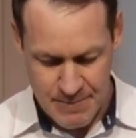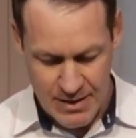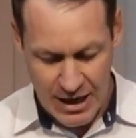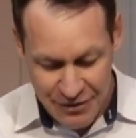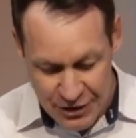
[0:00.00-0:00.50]

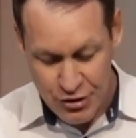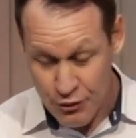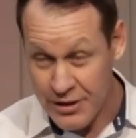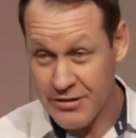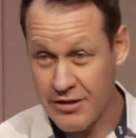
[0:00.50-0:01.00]
I think the
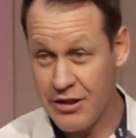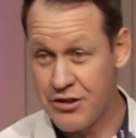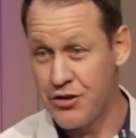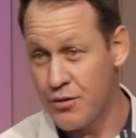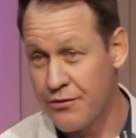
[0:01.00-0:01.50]
recent
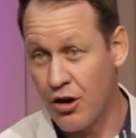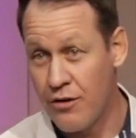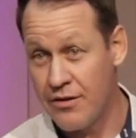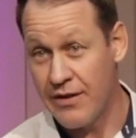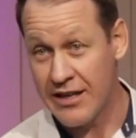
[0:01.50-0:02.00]
issue of
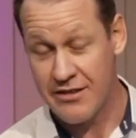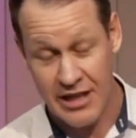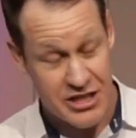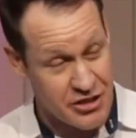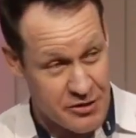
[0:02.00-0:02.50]
COVID
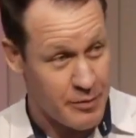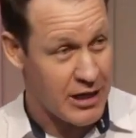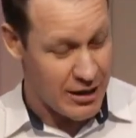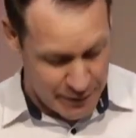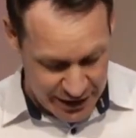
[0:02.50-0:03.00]
vaccination has
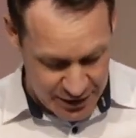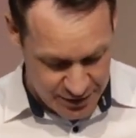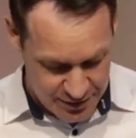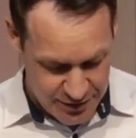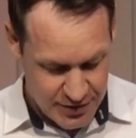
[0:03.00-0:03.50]
become
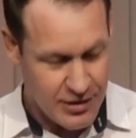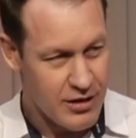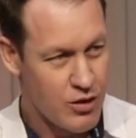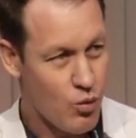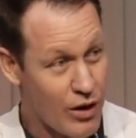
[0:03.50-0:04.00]

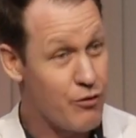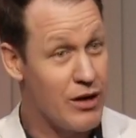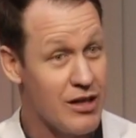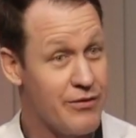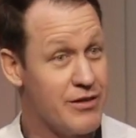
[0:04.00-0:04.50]
one
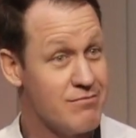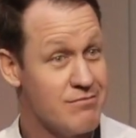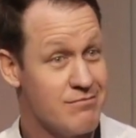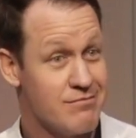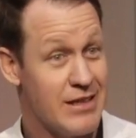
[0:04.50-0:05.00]
relevant
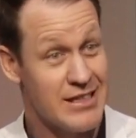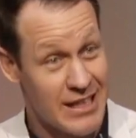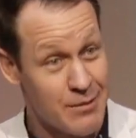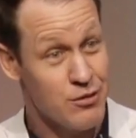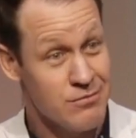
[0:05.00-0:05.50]

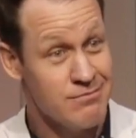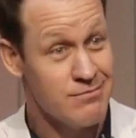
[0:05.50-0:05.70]
example.